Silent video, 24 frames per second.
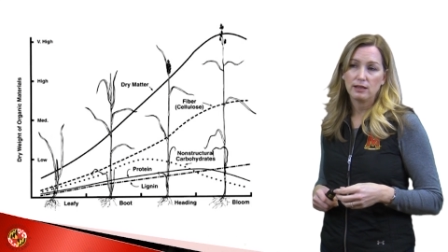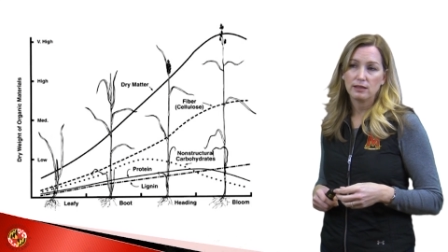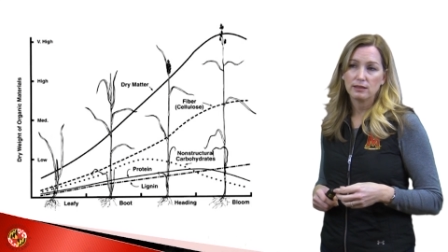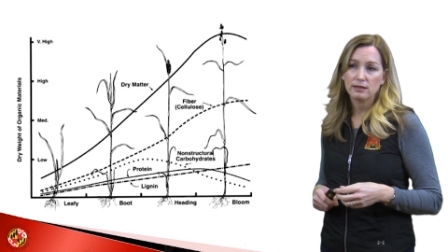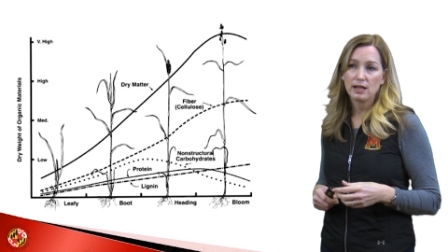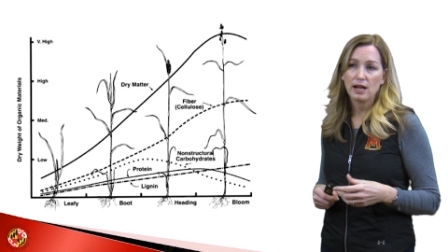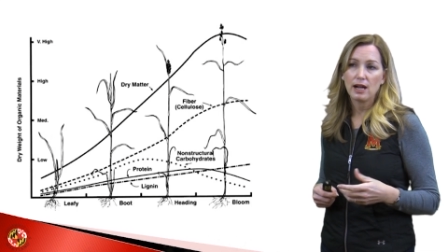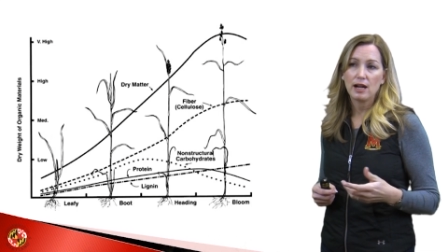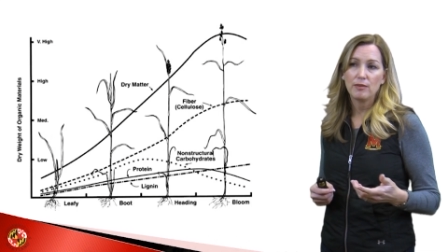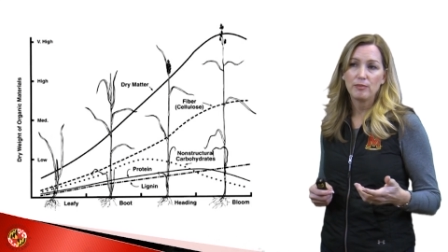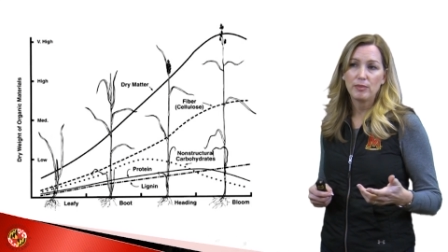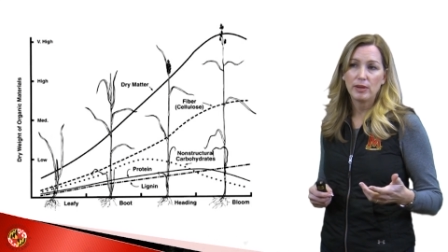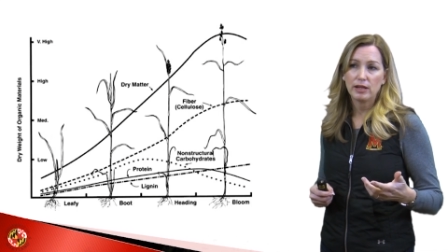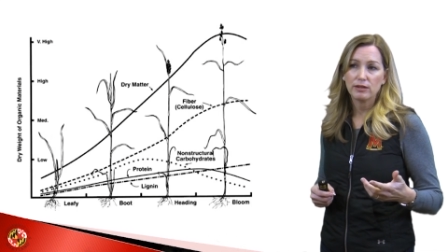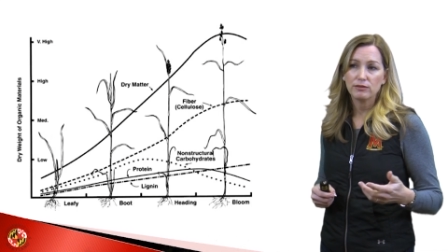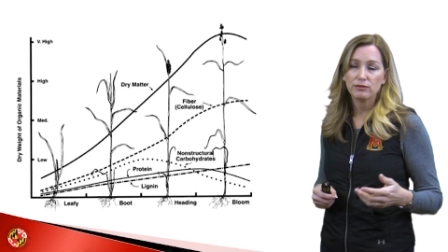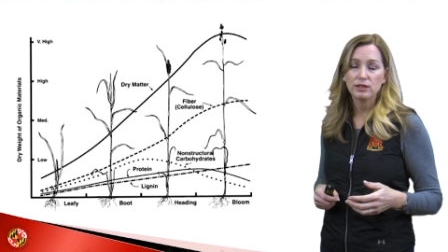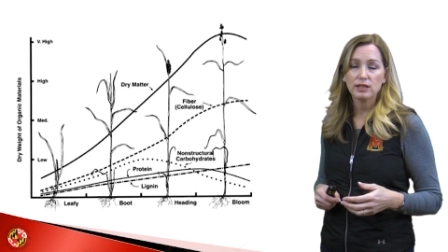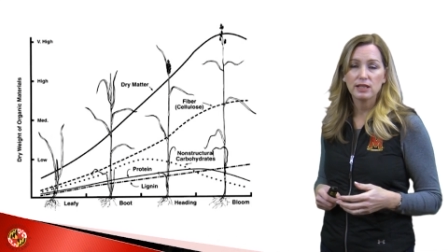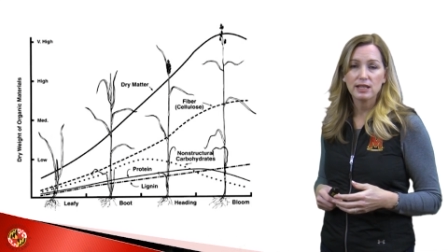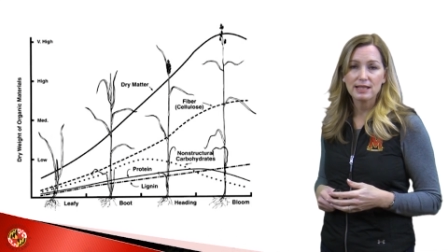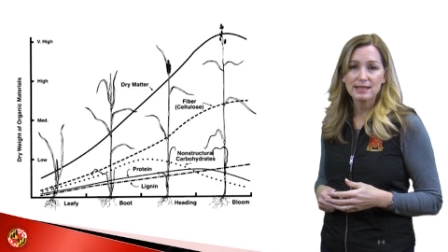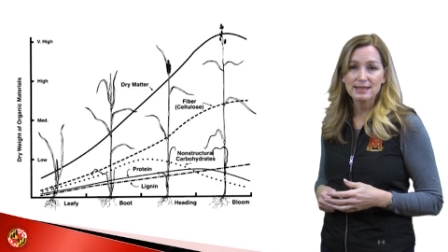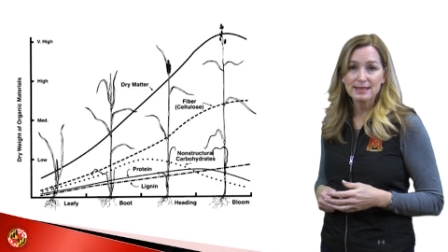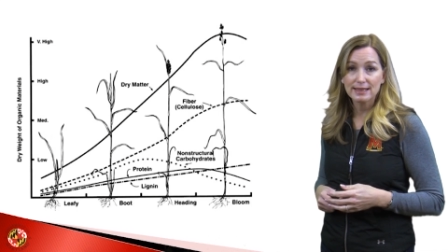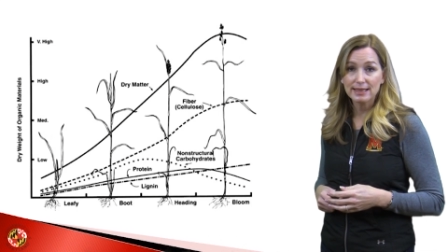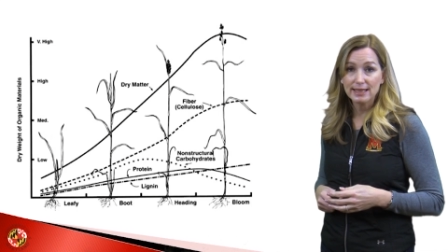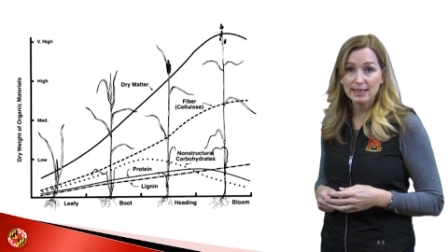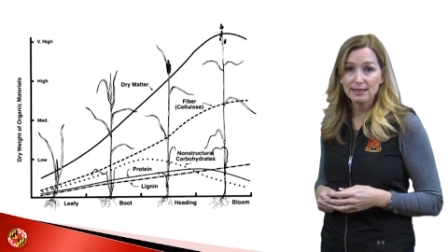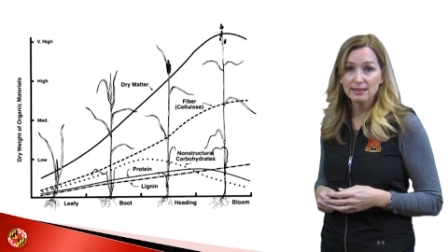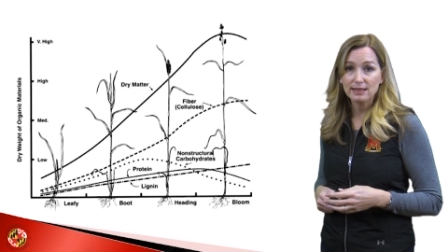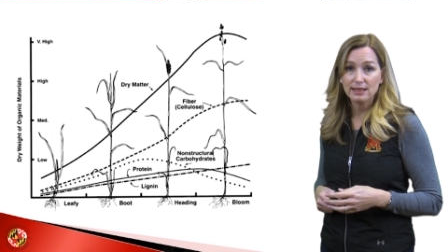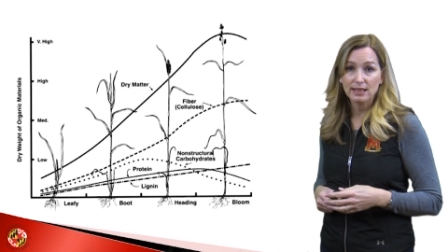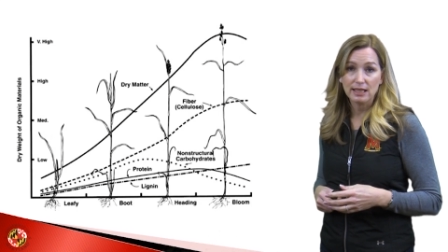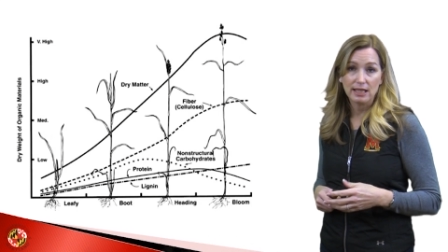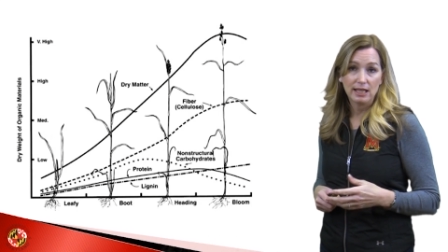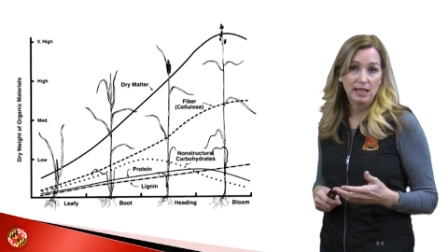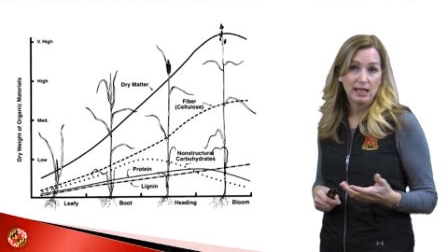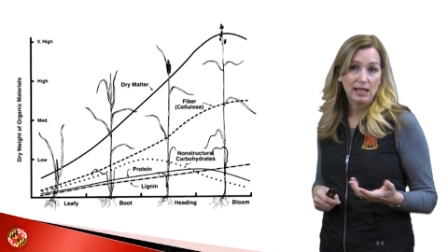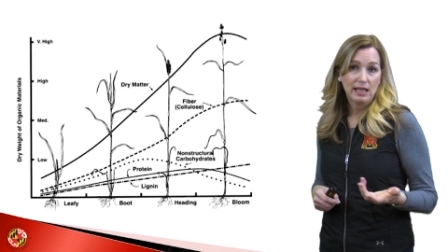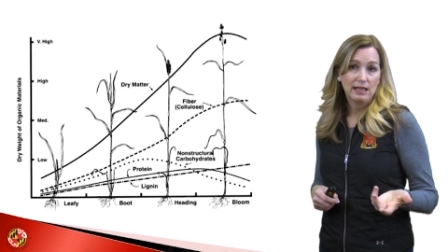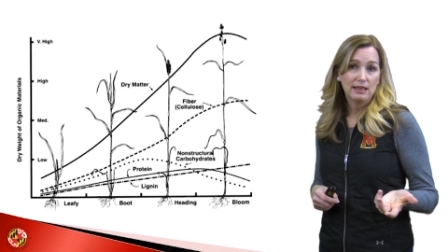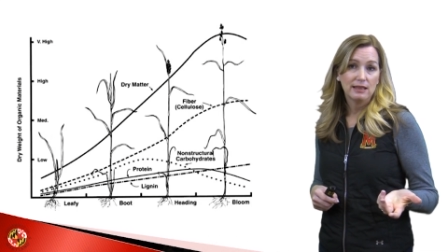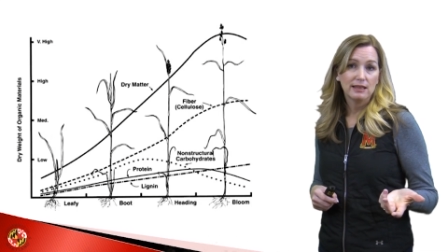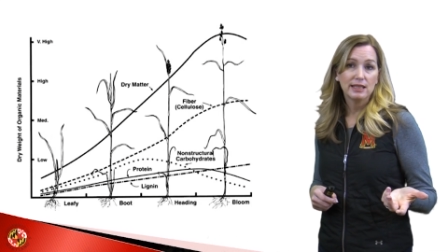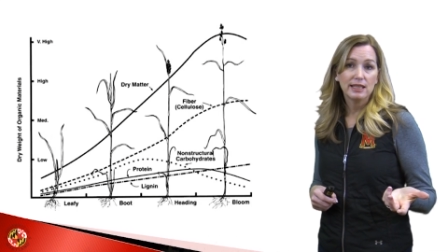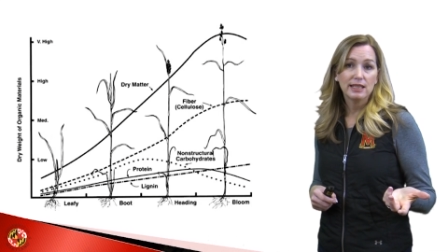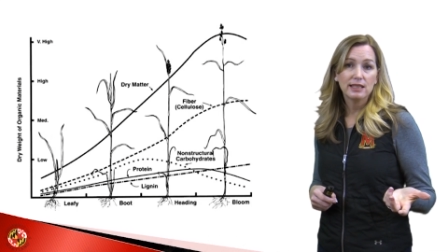compound really, is lignin.
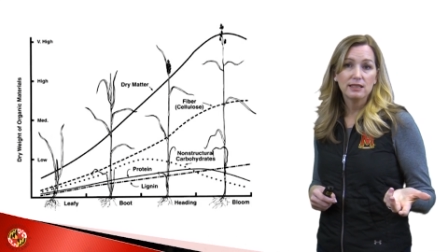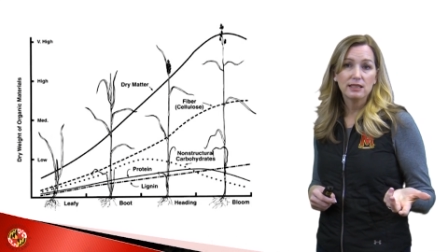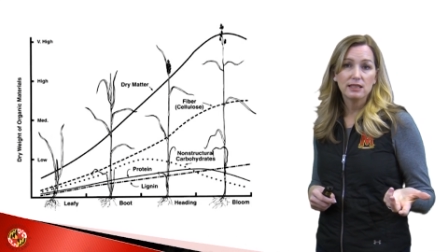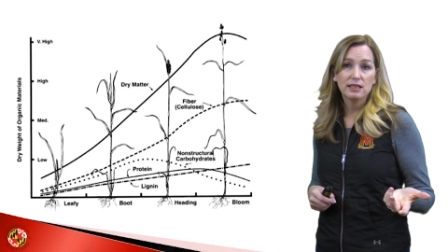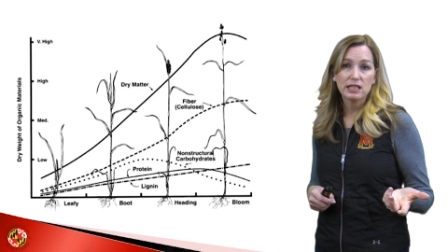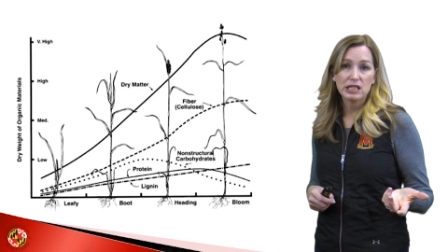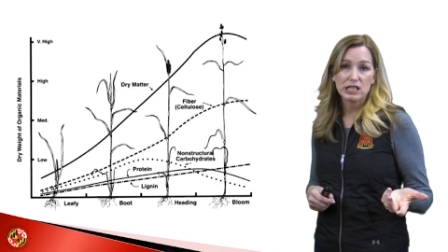Lignin